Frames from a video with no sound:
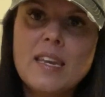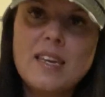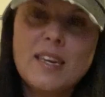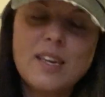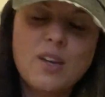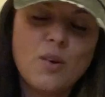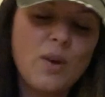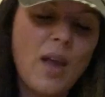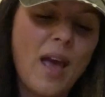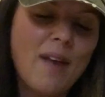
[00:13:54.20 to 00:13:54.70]

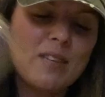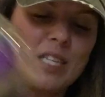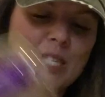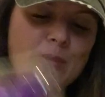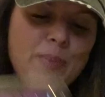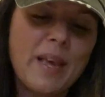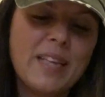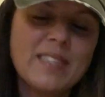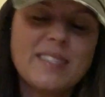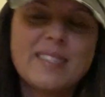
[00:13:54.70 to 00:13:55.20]
don't have any
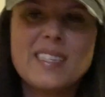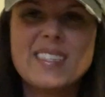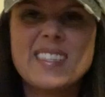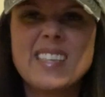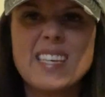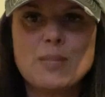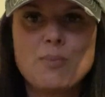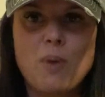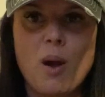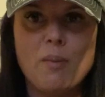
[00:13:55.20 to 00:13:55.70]
space, this
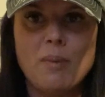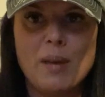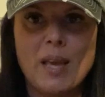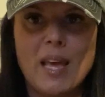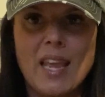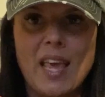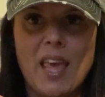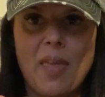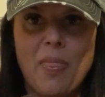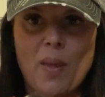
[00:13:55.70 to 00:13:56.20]
thing's probably
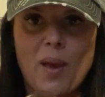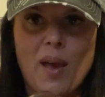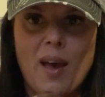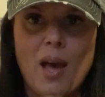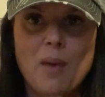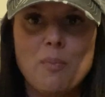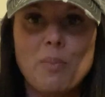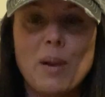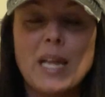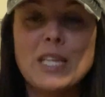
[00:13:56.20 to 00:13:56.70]
gonna get the
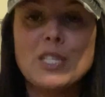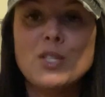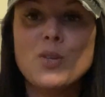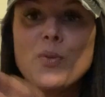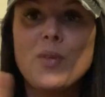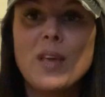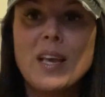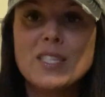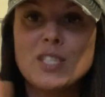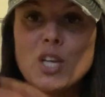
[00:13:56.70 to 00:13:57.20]
cut, but I do
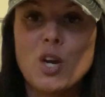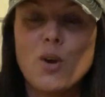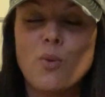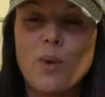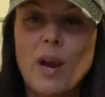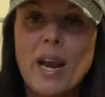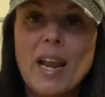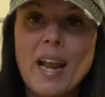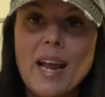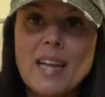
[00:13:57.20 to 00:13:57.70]
think it's a
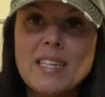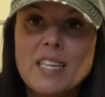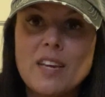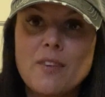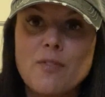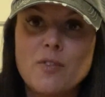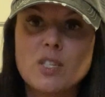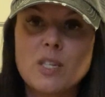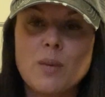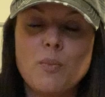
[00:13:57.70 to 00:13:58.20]
great idea
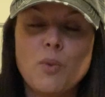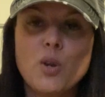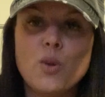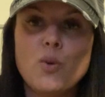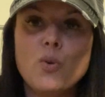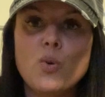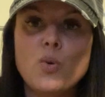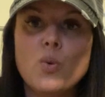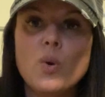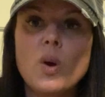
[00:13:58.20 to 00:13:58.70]
for someone
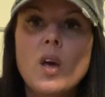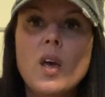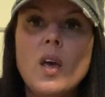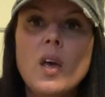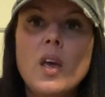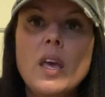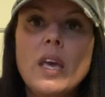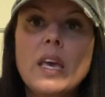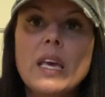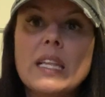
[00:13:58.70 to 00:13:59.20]
who
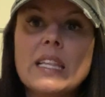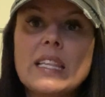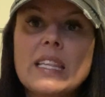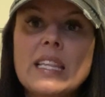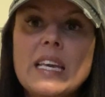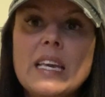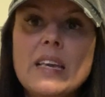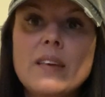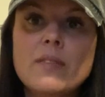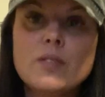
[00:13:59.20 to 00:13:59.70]

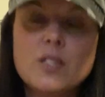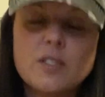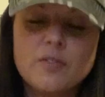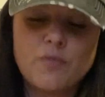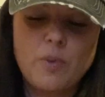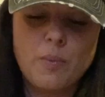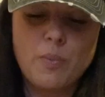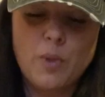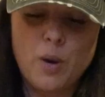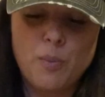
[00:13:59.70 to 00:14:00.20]
leaves
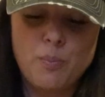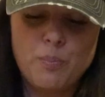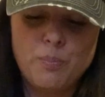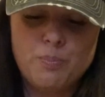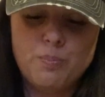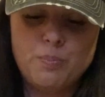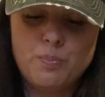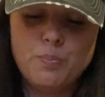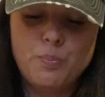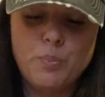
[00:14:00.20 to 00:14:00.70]
from their
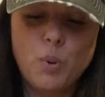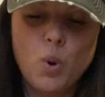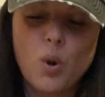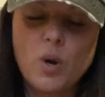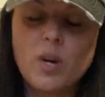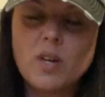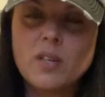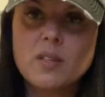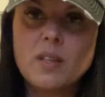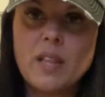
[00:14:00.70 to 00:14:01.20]

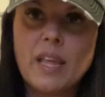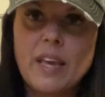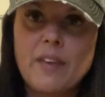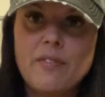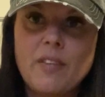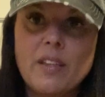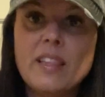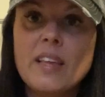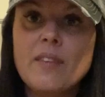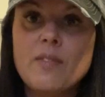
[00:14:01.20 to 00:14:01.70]
port, like if
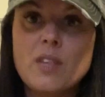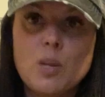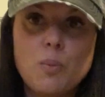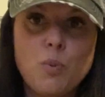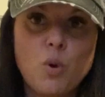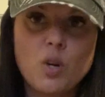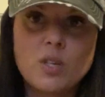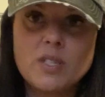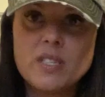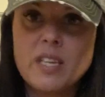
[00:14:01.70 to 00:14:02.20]
they live in the
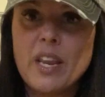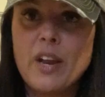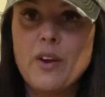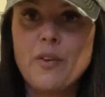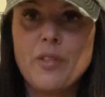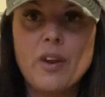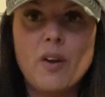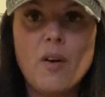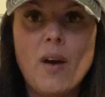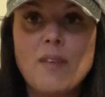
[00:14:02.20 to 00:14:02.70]
port city
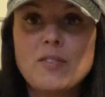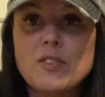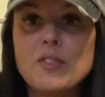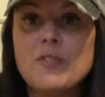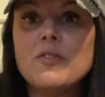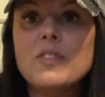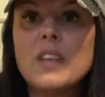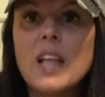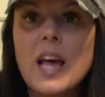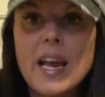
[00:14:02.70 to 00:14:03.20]
or they don't have to
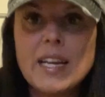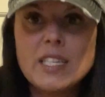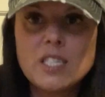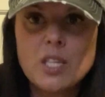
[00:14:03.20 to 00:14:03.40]
fly